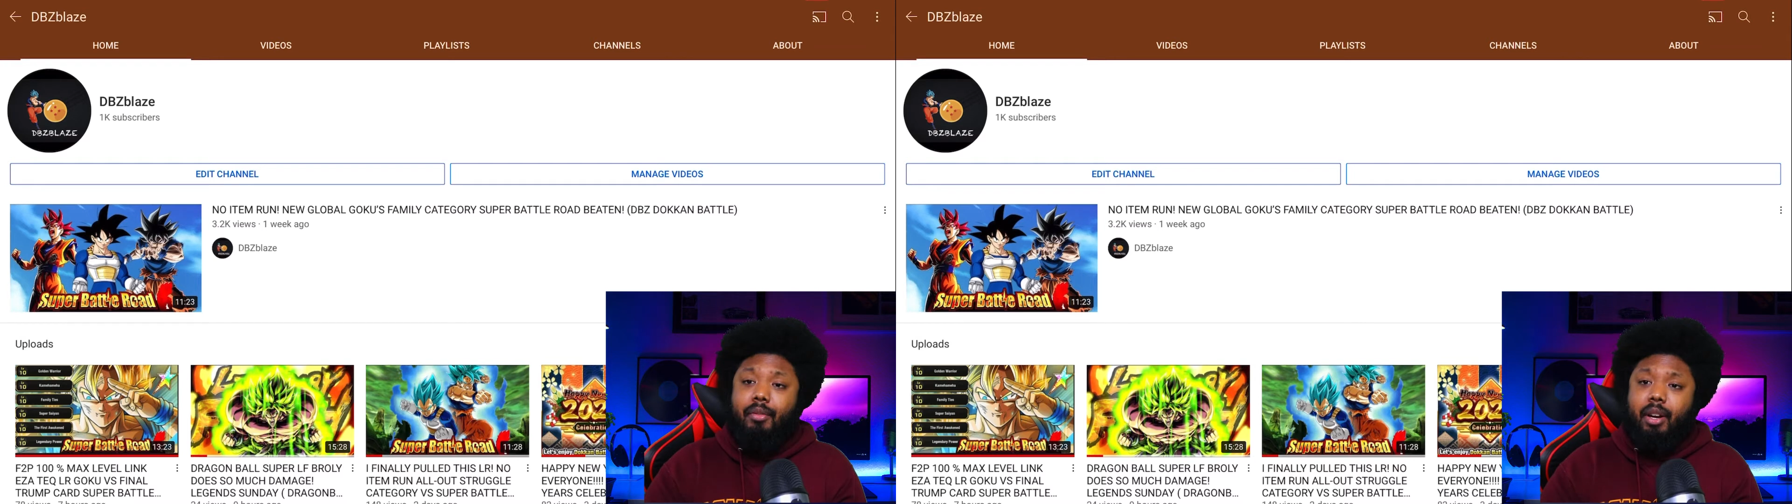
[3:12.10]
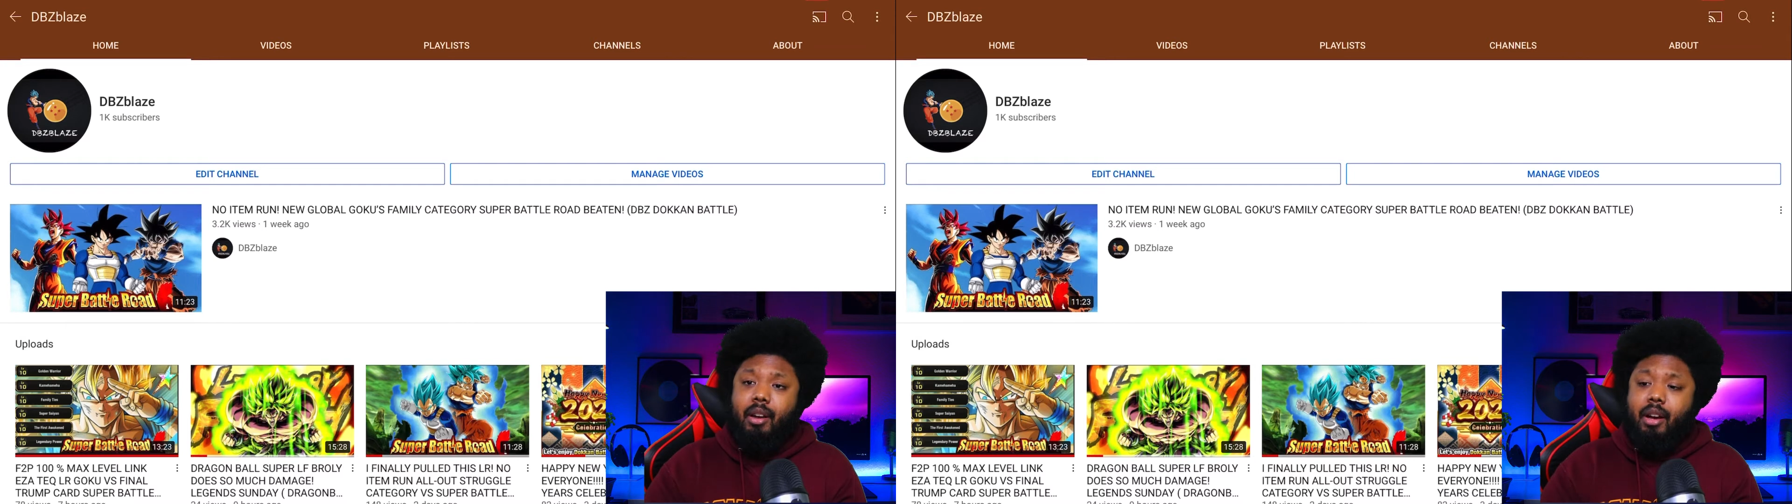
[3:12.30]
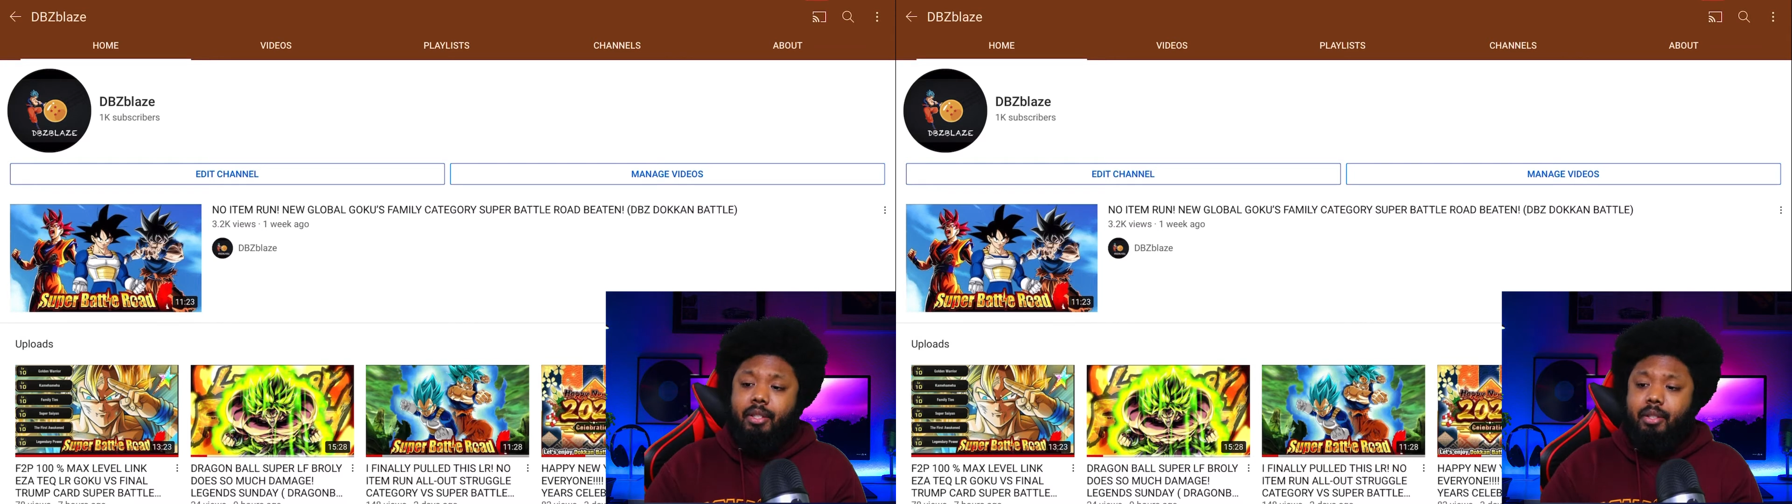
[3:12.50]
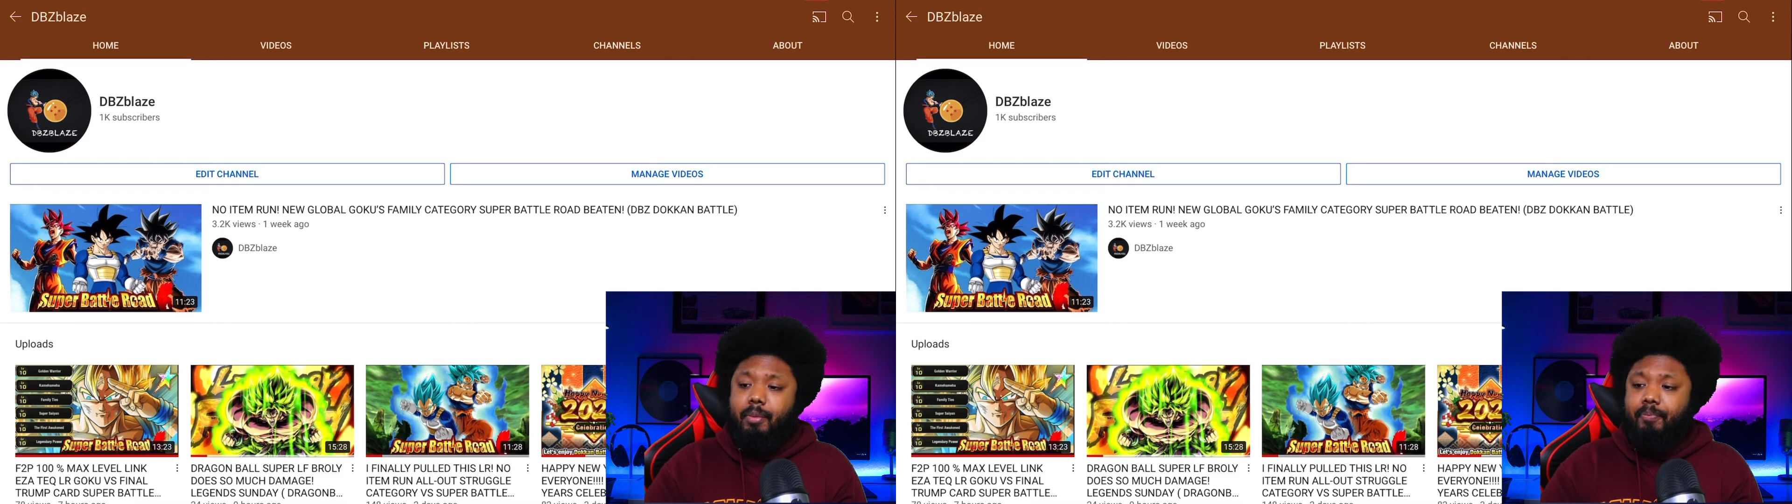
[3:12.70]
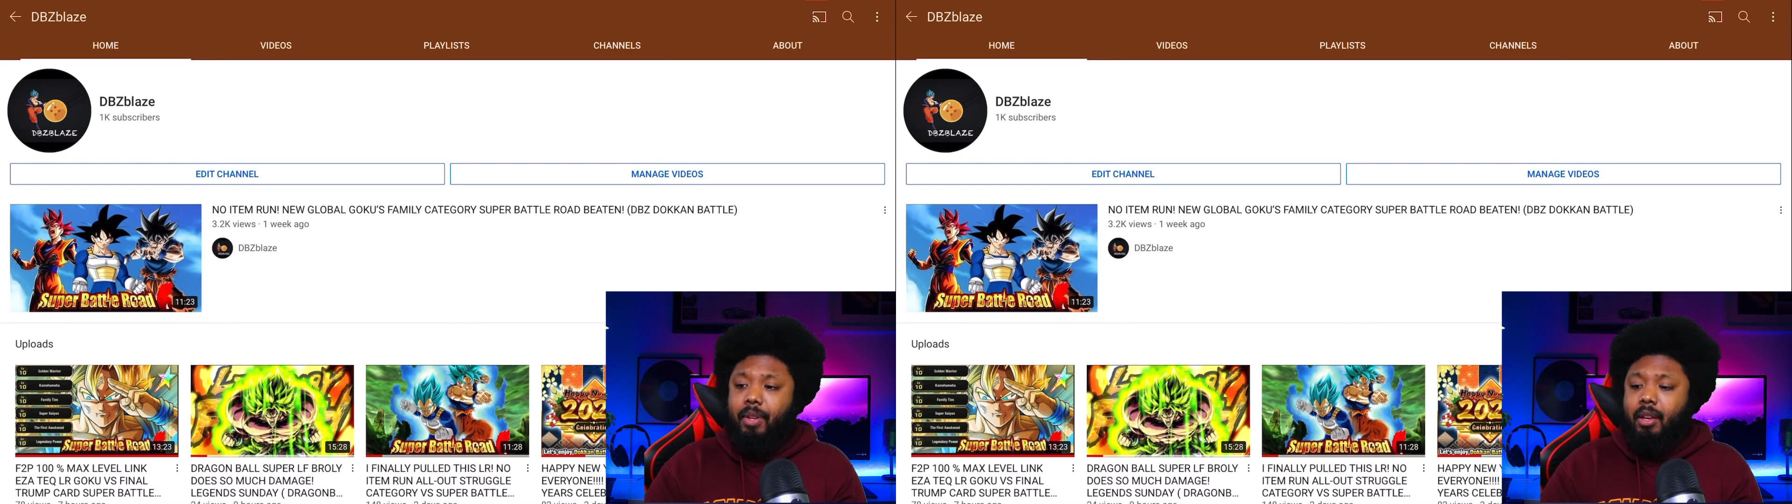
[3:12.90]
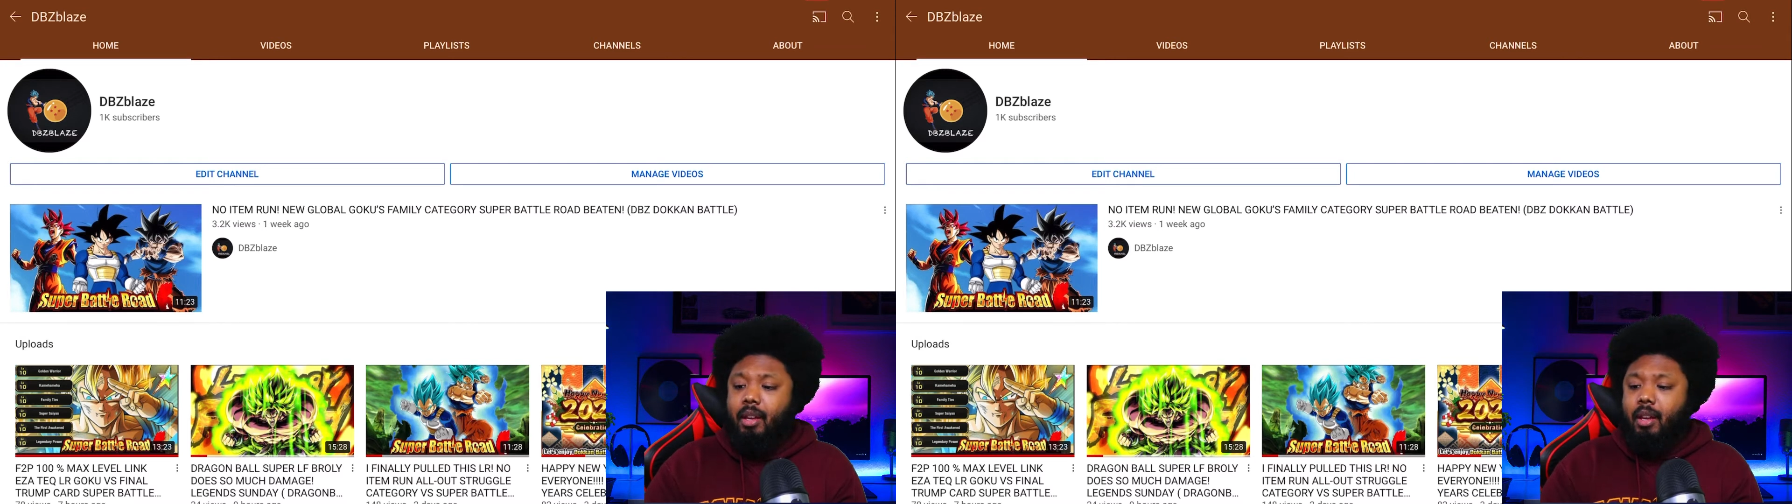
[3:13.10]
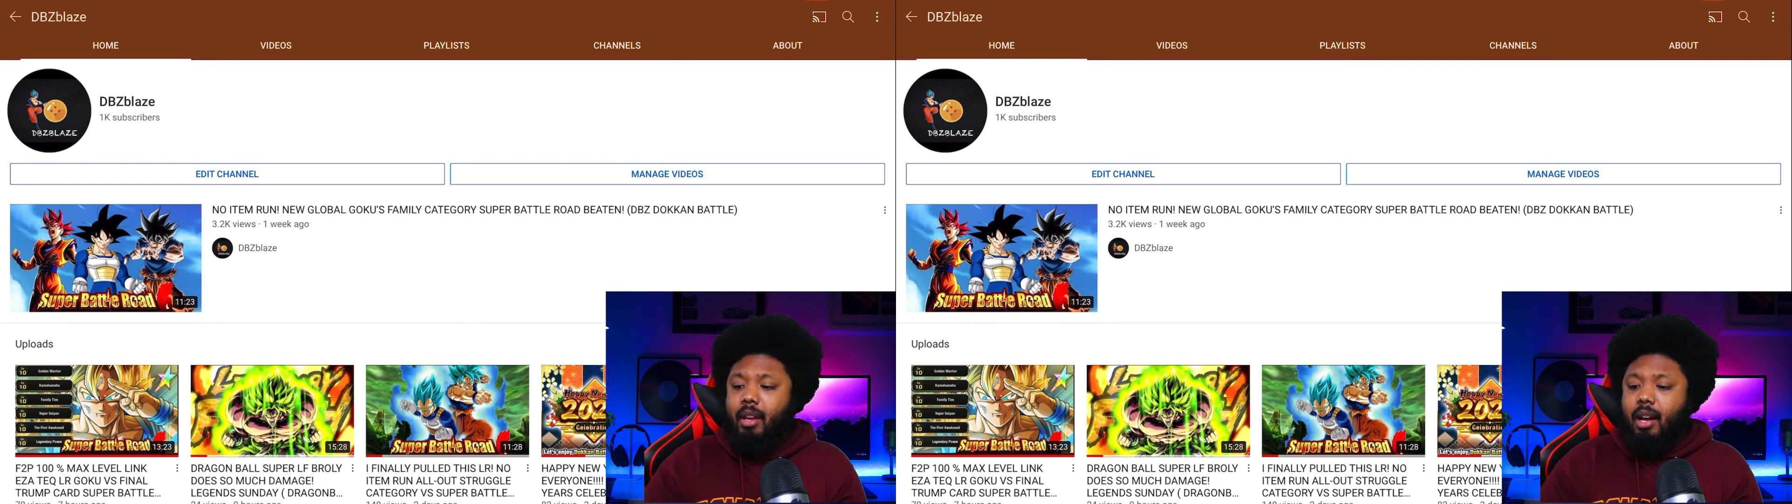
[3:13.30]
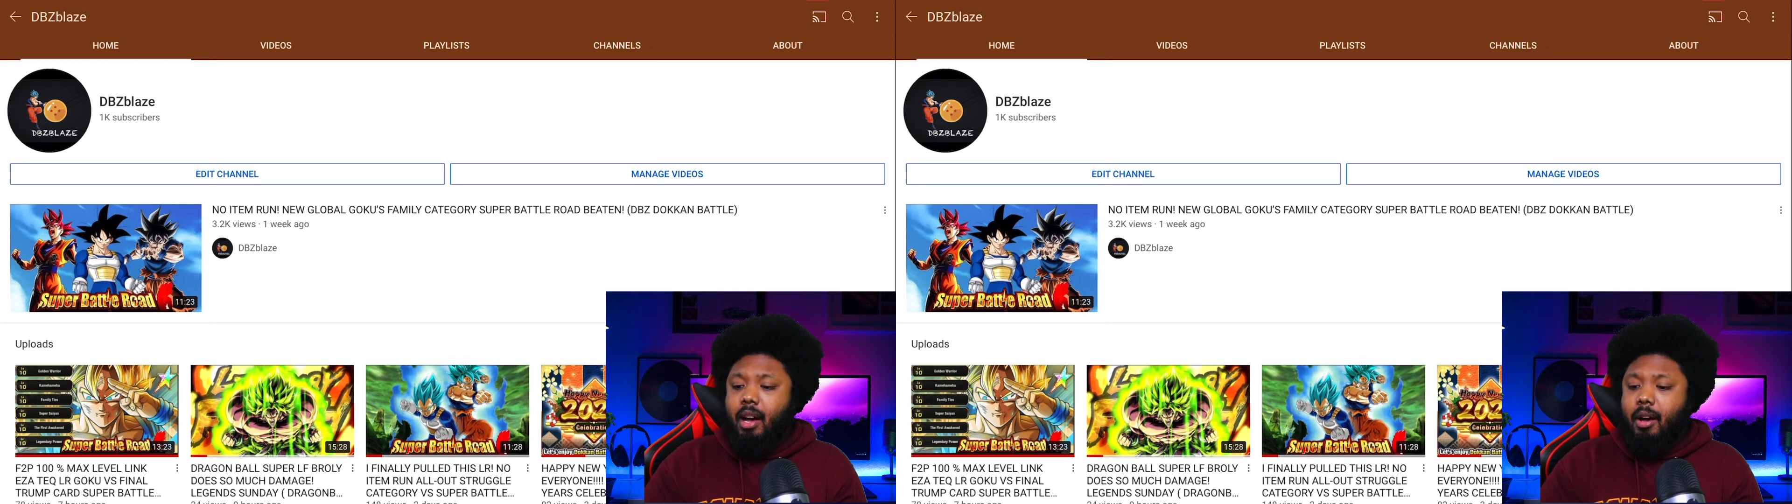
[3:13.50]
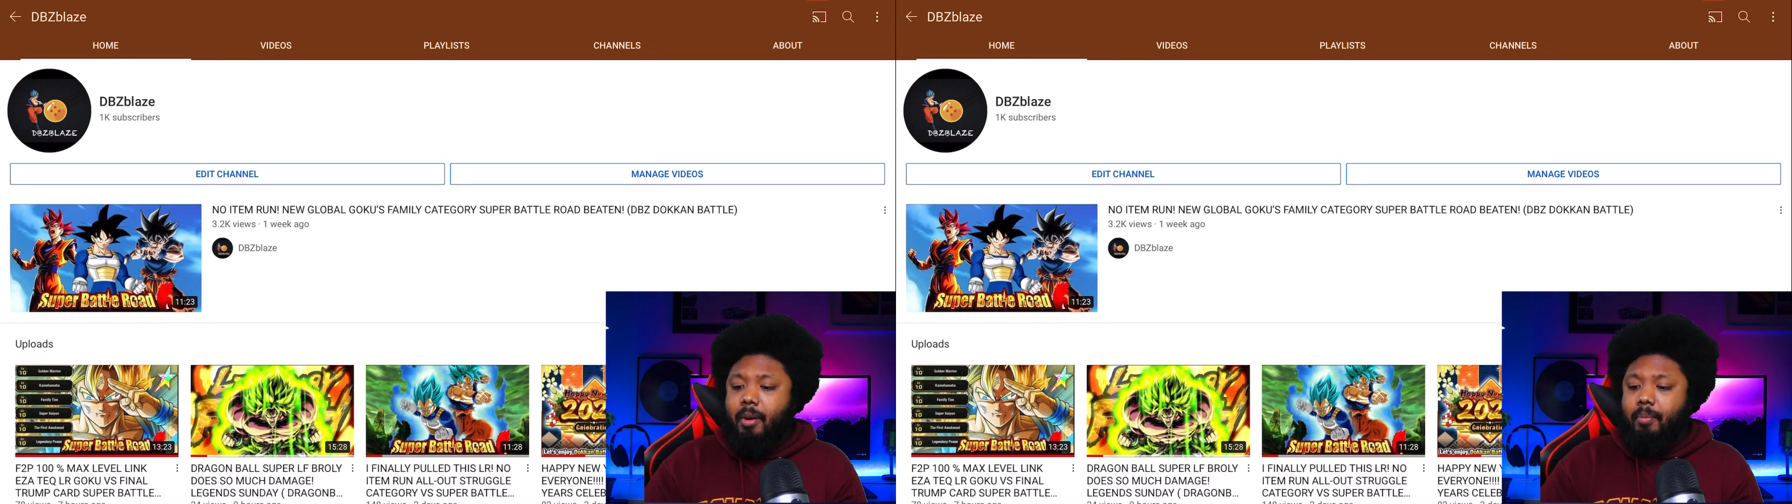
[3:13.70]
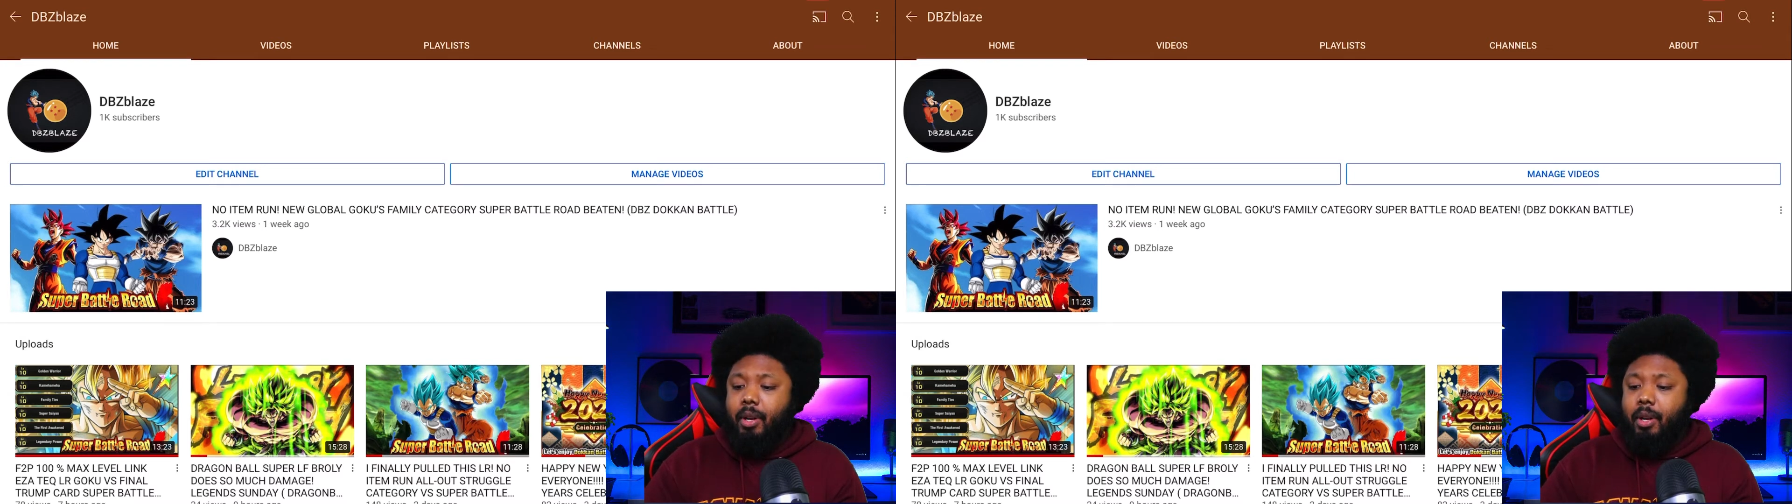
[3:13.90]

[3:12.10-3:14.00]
very awesome. Um,